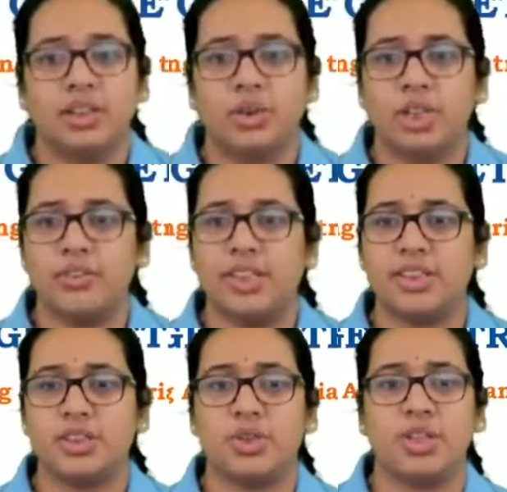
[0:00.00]
Good evening,
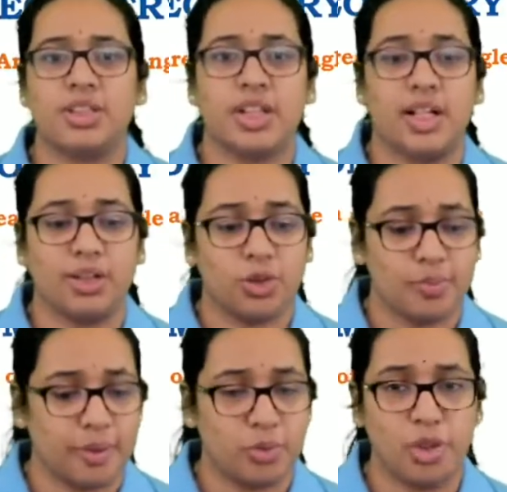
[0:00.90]
student. I hope
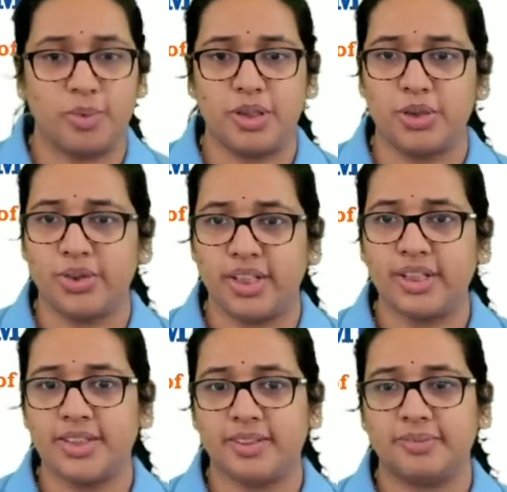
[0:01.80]
I'm audible to you, right?
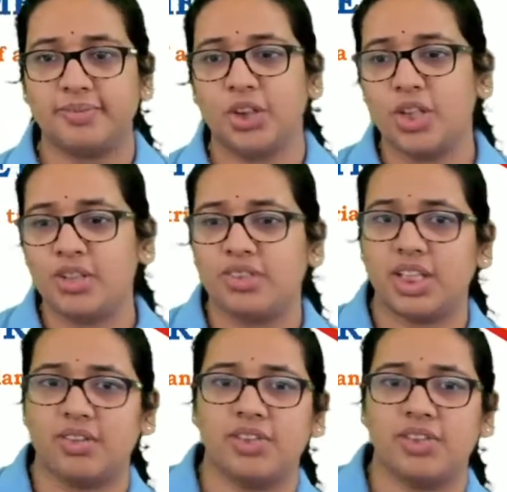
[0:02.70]
Good evening.